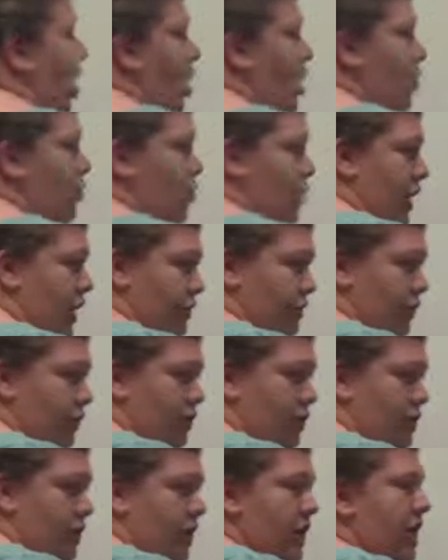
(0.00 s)
whole
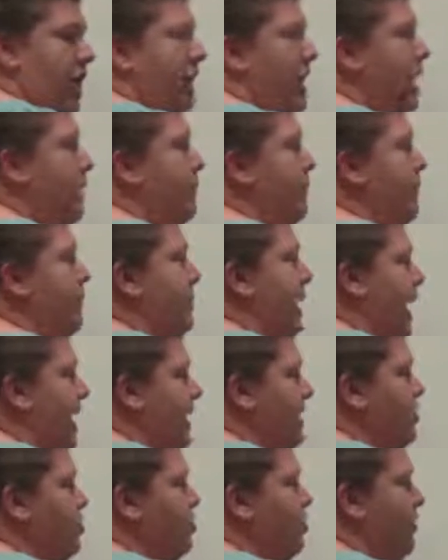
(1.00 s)
number can be
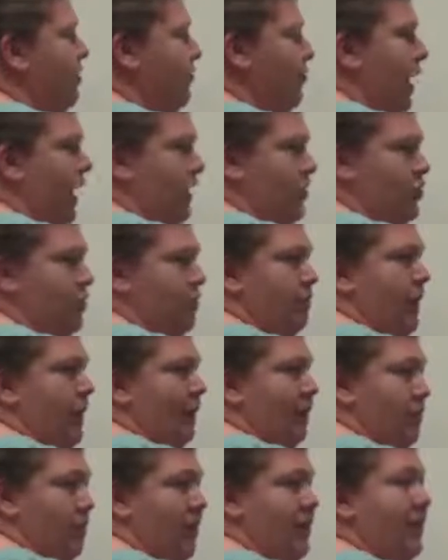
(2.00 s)
made into a fraction
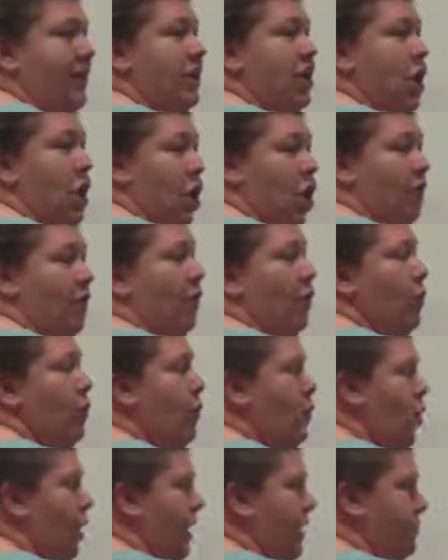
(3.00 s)
by putting it over
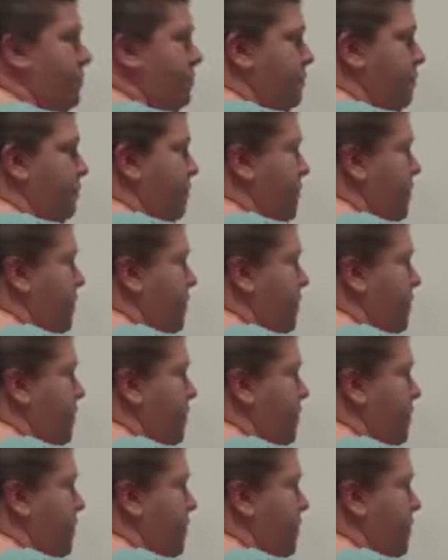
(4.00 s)
1.